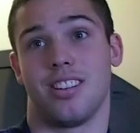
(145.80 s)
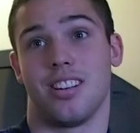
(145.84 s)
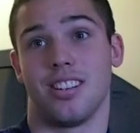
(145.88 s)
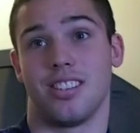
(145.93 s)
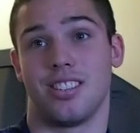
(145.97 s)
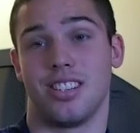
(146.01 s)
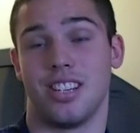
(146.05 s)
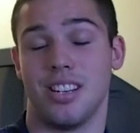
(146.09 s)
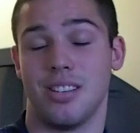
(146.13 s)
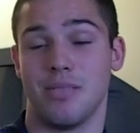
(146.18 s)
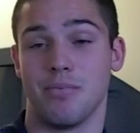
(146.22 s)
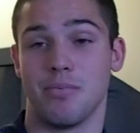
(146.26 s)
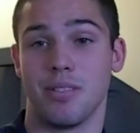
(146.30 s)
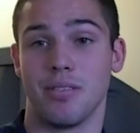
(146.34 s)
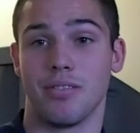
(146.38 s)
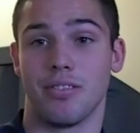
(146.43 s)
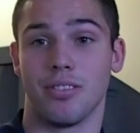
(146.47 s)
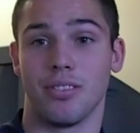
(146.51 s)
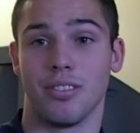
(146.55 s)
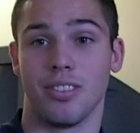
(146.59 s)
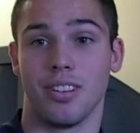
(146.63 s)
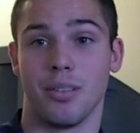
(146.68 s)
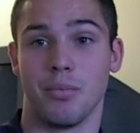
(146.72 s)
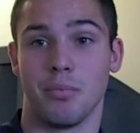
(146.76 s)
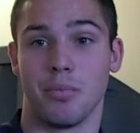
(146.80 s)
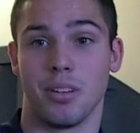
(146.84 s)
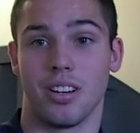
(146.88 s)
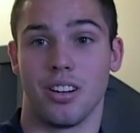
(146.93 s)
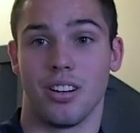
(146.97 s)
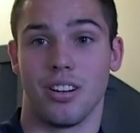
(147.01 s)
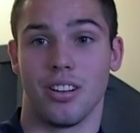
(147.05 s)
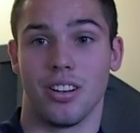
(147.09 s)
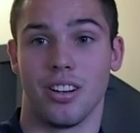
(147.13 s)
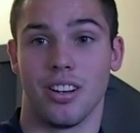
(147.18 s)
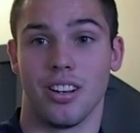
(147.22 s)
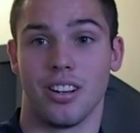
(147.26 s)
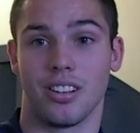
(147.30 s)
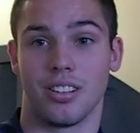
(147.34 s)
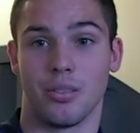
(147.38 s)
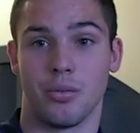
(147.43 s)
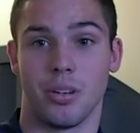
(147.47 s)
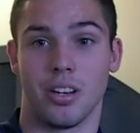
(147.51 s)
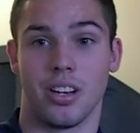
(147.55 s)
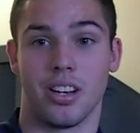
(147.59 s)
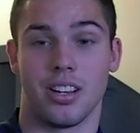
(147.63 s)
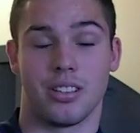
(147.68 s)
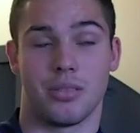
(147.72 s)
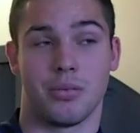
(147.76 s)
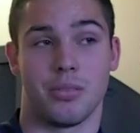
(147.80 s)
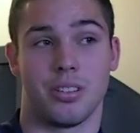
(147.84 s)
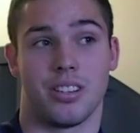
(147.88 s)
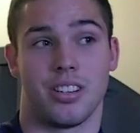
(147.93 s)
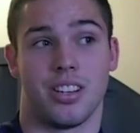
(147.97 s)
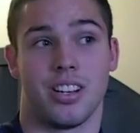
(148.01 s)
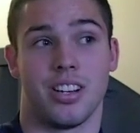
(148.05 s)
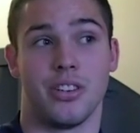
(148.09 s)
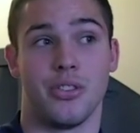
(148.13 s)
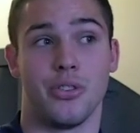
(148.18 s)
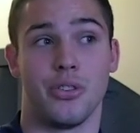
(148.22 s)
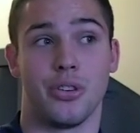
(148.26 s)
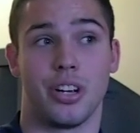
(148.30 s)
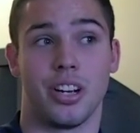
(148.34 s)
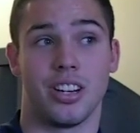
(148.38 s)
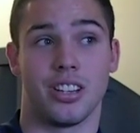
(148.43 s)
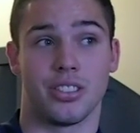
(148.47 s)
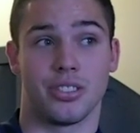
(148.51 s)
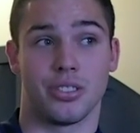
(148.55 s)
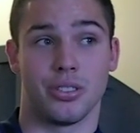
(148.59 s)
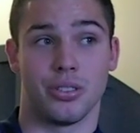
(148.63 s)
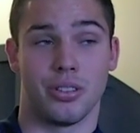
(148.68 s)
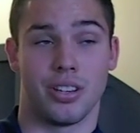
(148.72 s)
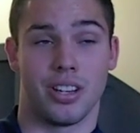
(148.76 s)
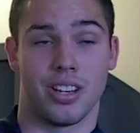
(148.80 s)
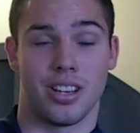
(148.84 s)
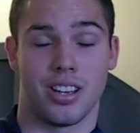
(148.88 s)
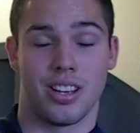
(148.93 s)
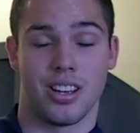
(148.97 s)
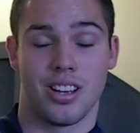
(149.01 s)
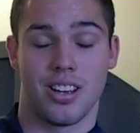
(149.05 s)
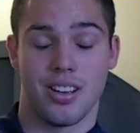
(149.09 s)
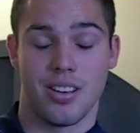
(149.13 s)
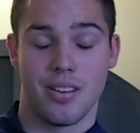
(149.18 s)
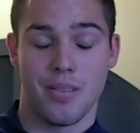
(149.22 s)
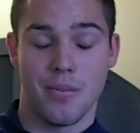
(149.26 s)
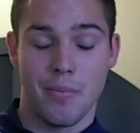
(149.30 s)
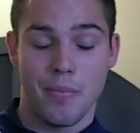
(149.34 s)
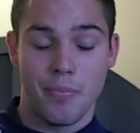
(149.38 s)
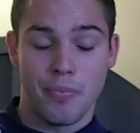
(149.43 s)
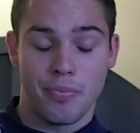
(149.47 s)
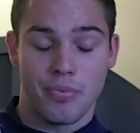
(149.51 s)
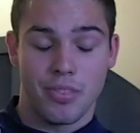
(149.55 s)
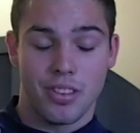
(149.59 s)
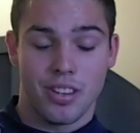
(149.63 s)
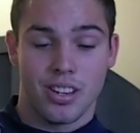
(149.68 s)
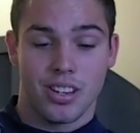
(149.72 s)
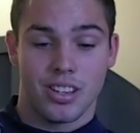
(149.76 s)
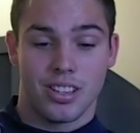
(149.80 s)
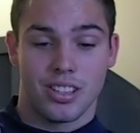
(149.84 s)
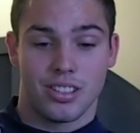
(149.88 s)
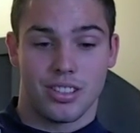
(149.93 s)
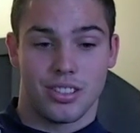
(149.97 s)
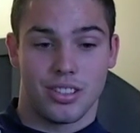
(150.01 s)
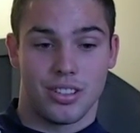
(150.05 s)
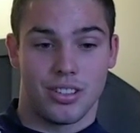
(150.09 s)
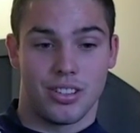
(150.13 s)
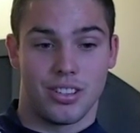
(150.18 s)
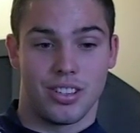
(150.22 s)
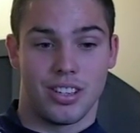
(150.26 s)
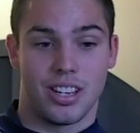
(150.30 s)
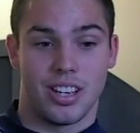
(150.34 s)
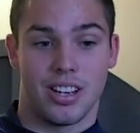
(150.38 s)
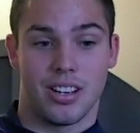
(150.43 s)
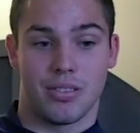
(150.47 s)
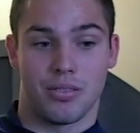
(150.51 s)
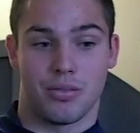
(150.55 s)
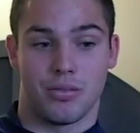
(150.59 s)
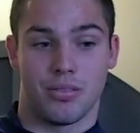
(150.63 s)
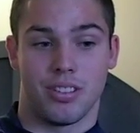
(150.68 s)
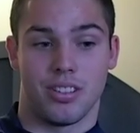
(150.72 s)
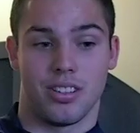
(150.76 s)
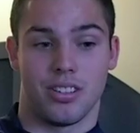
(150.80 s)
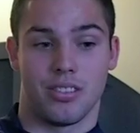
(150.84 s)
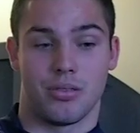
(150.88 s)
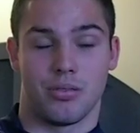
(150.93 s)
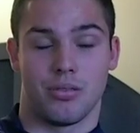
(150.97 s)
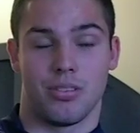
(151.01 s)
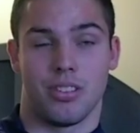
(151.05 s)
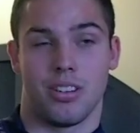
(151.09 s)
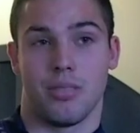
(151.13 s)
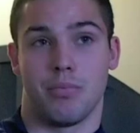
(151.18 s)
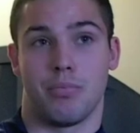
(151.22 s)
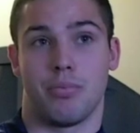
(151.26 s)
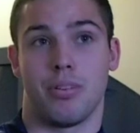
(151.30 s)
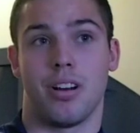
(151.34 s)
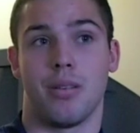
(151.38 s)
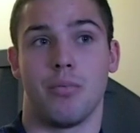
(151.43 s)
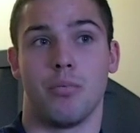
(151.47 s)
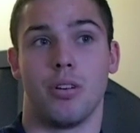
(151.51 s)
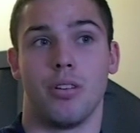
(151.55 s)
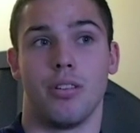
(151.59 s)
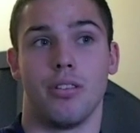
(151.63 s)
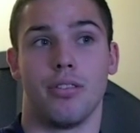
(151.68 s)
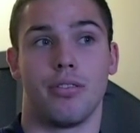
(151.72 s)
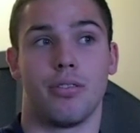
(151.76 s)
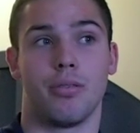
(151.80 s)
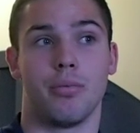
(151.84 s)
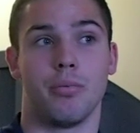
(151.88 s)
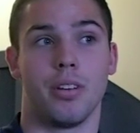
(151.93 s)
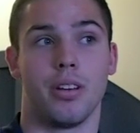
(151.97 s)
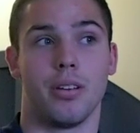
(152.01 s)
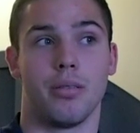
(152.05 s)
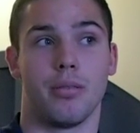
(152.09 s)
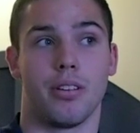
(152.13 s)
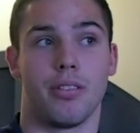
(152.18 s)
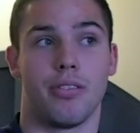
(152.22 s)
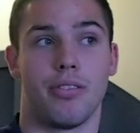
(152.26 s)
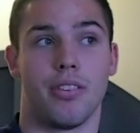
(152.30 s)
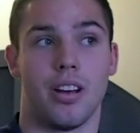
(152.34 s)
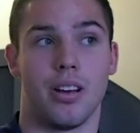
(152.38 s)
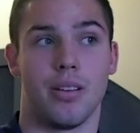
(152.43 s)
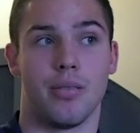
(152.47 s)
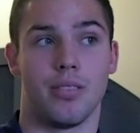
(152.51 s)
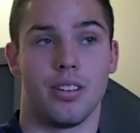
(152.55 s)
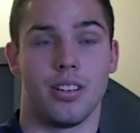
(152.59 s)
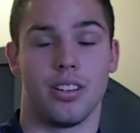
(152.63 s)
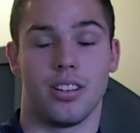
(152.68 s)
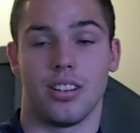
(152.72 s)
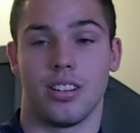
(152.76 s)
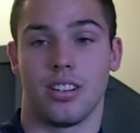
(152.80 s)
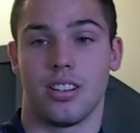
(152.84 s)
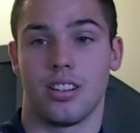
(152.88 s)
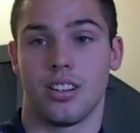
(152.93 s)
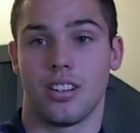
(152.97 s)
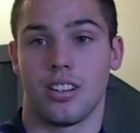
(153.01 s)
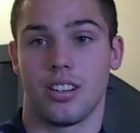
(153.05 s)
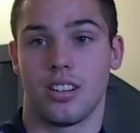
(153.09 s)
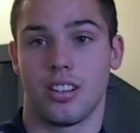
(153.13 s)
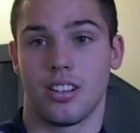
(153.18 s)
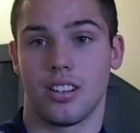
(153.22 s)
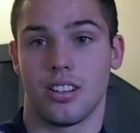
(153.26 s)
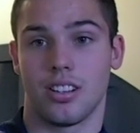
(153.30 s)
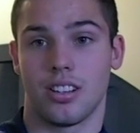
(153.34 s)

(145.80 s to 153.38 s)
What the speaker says: achievement for me, a big honour to win it, especially at Newcastle. So yeah, it was a really proud moment for me and my family. And